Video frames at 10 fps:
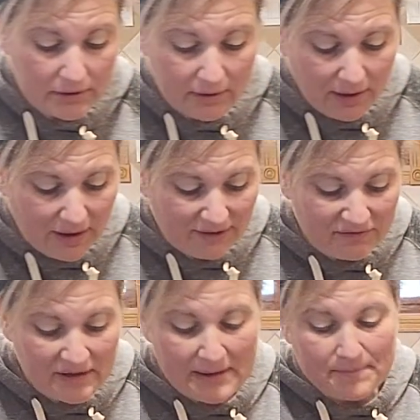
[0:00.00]
it off
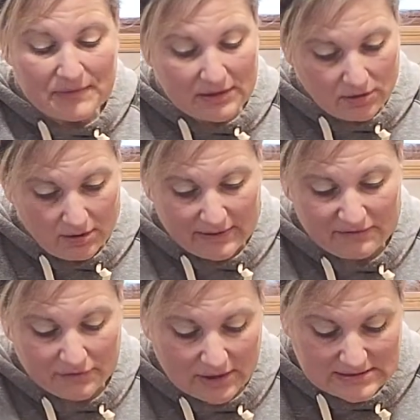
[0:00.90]
and all
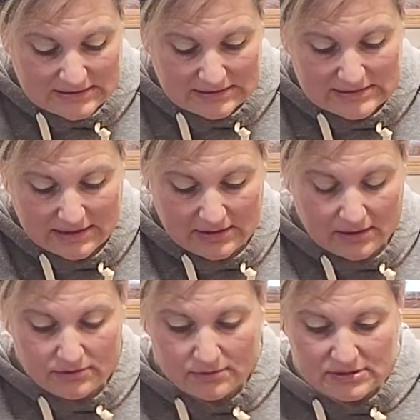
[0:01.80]
that frosting is on the
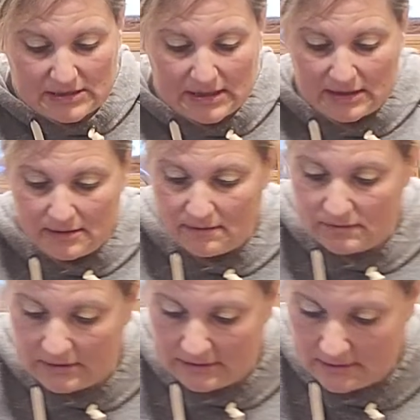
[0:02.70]
other side of
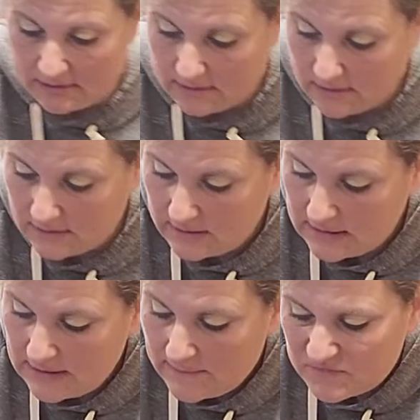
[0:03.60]
the lid.
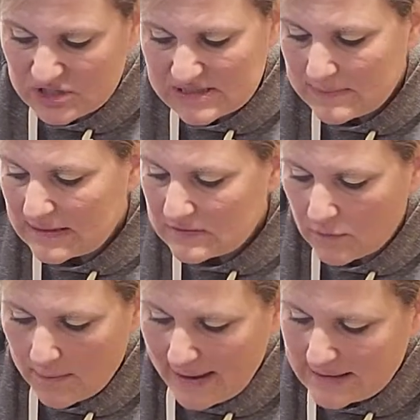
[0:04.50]
It just makes for a
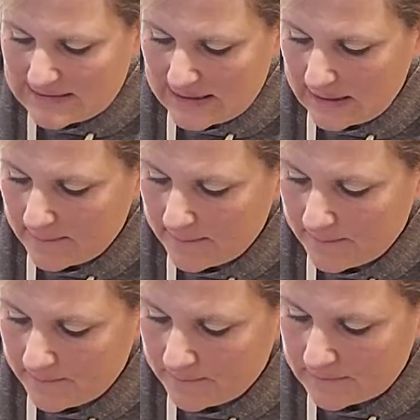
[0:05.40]
bad day.
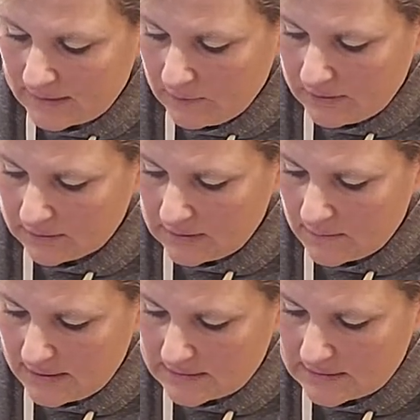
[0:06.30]
And we don't need a
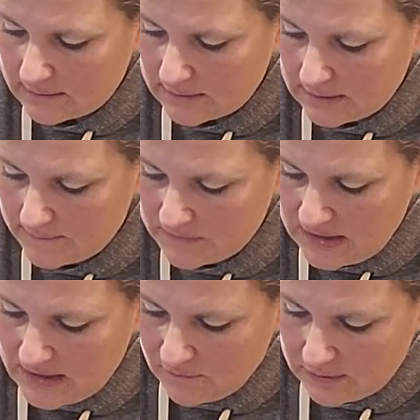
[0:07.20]
bad day, right?
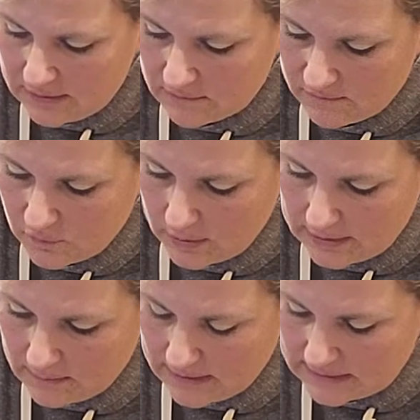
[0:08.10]
We can avoid
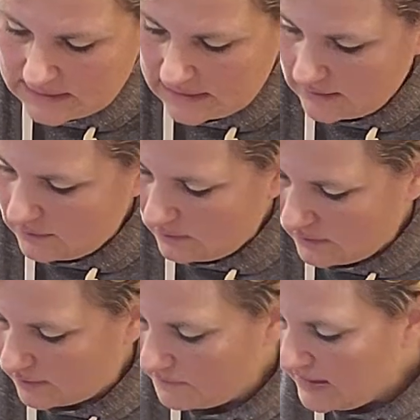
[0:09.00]
a bad day, we
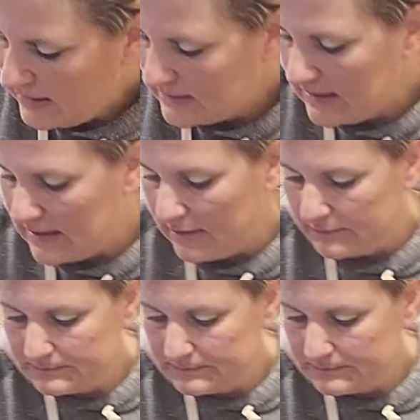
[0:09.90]
will. Now,